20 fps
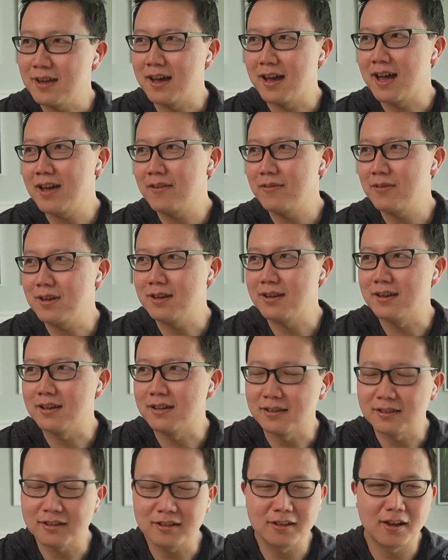I have
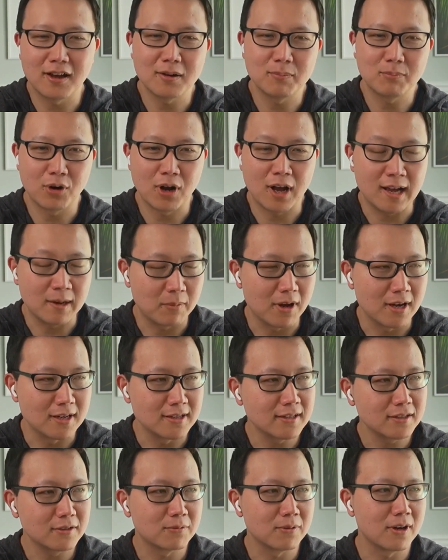a Claude
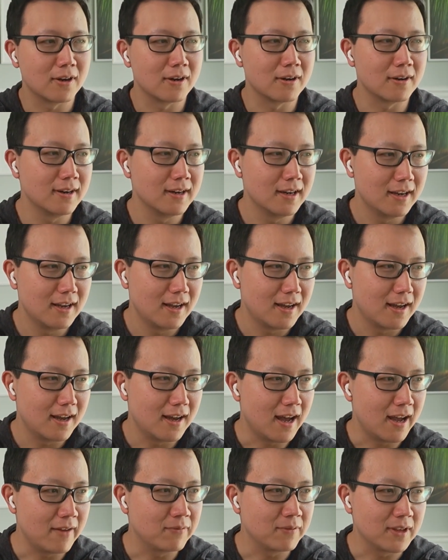project where
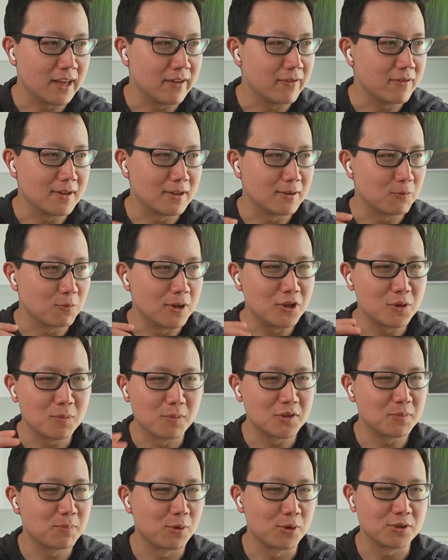I've given it way too
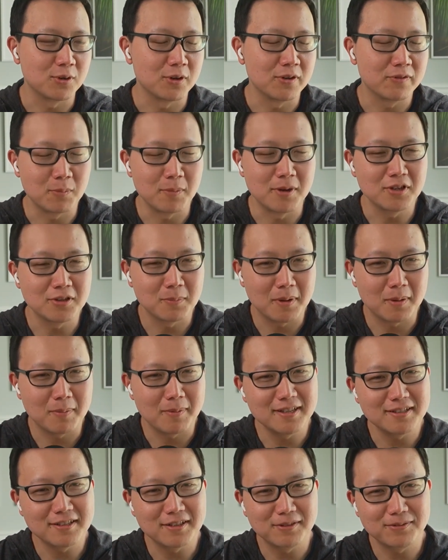much personal information about
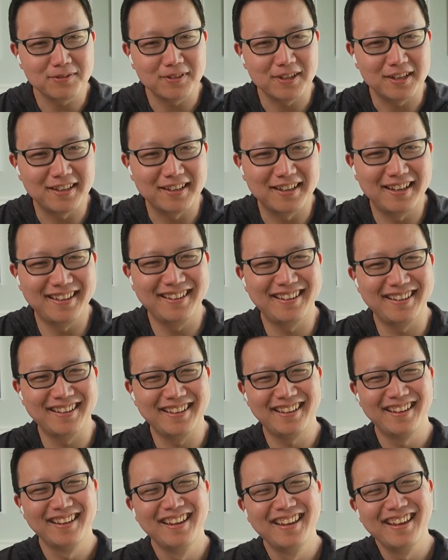myself, and then,
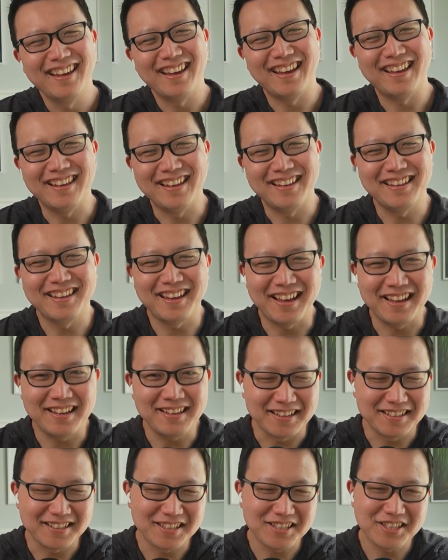and then
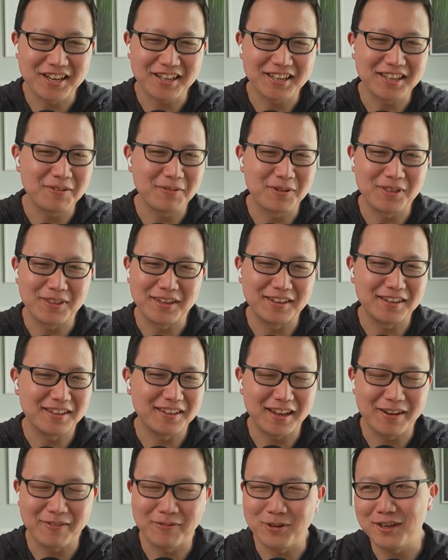I just check in with it
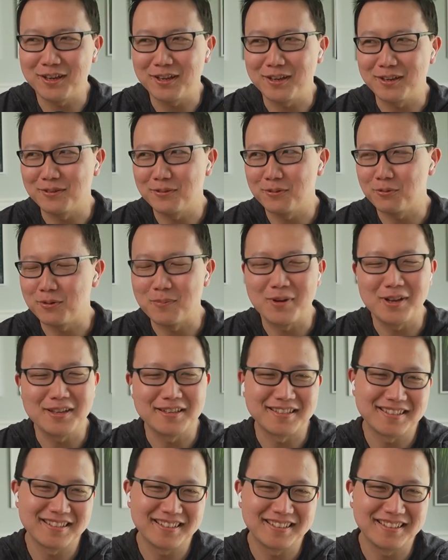every 3
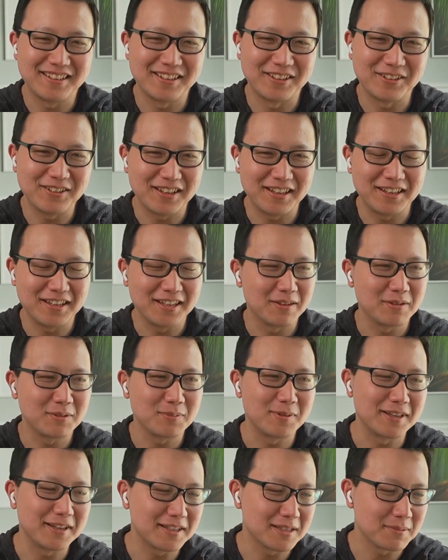months, and it
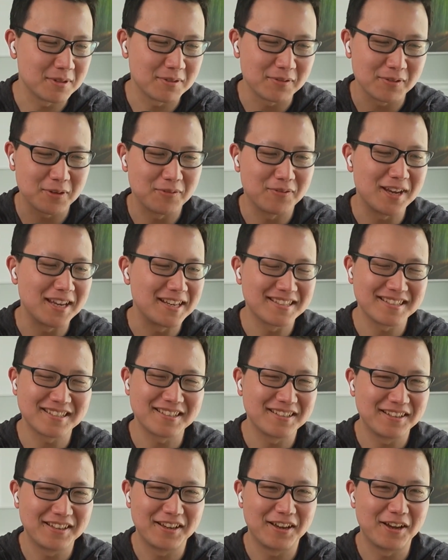gives me like specific advice
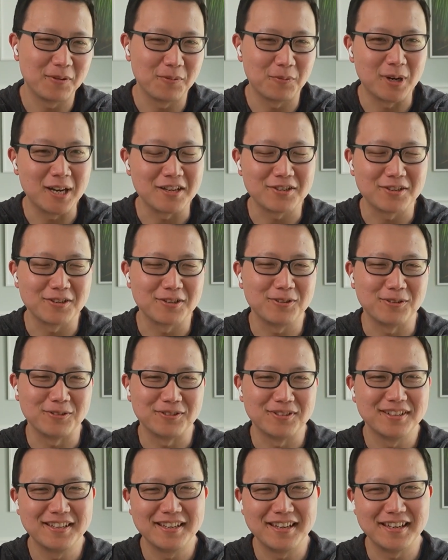on what I should do.
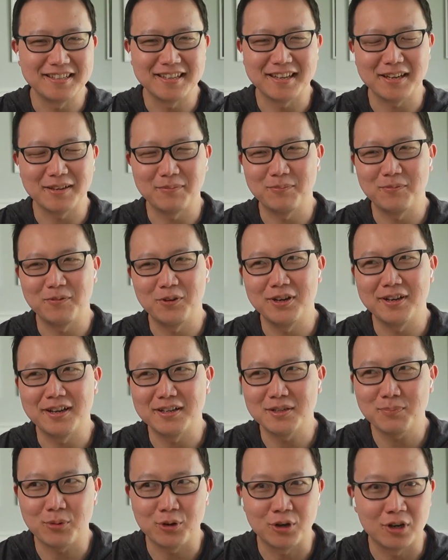It's like a very
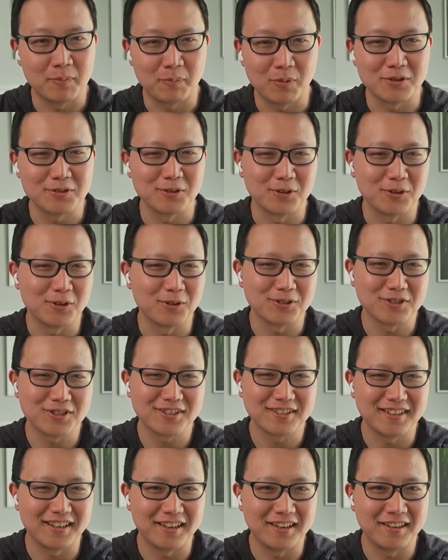nice personal
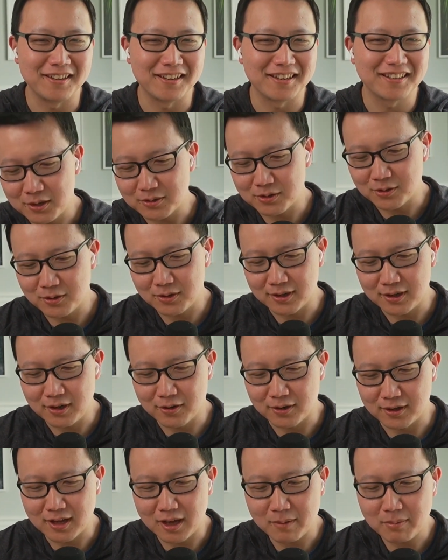coach, I think. Yeah. So,
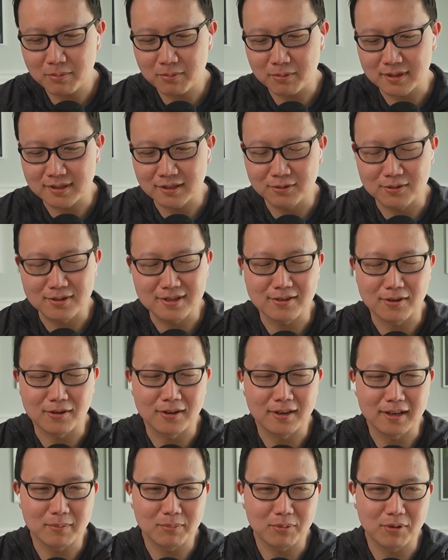a lot of people listening to this
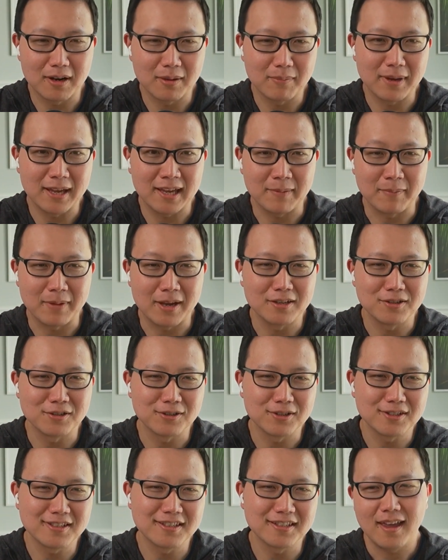are like product
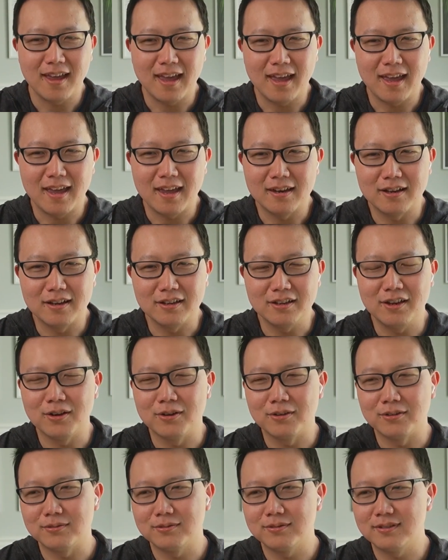managers, and
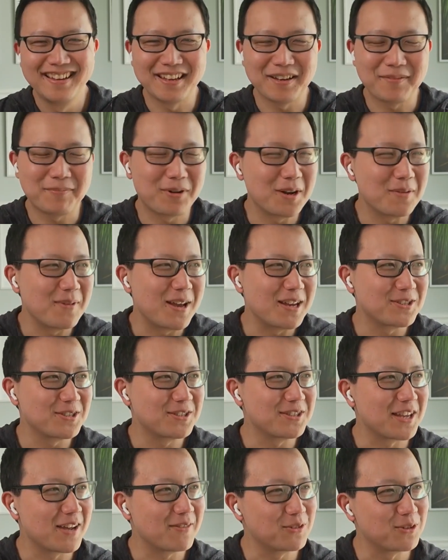like product
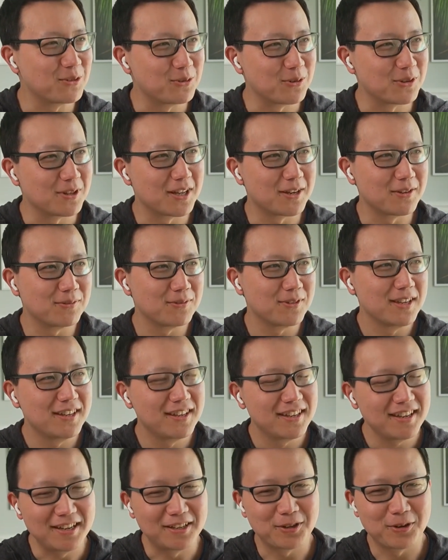managers, they have to do a lot of
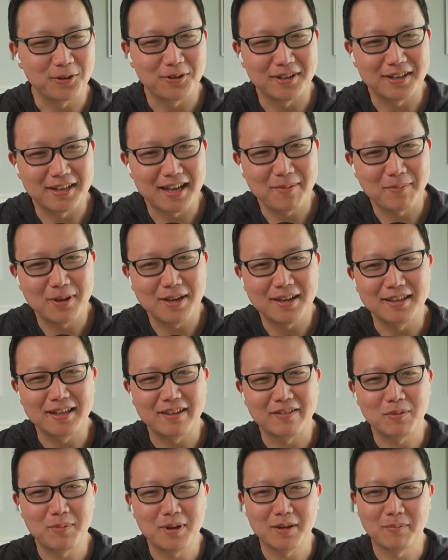internal alignment.
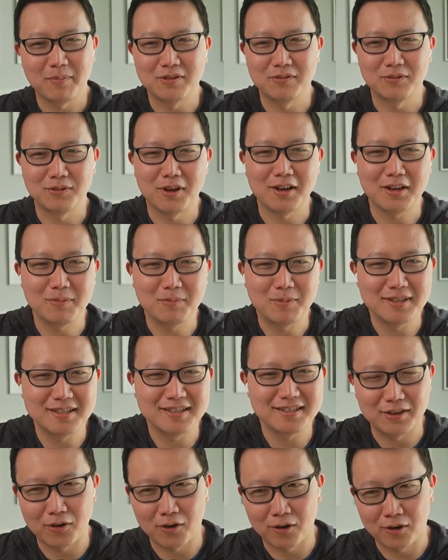They have to make a bunch of
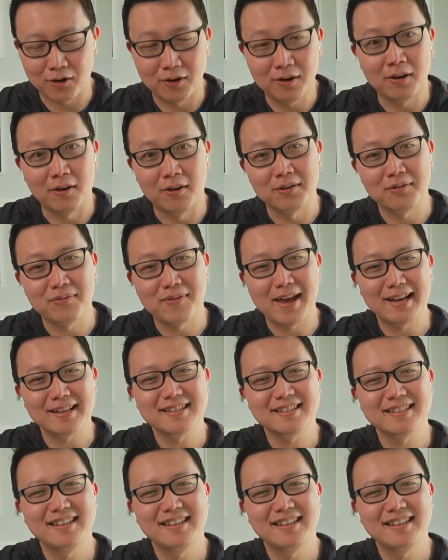documents, artifacts.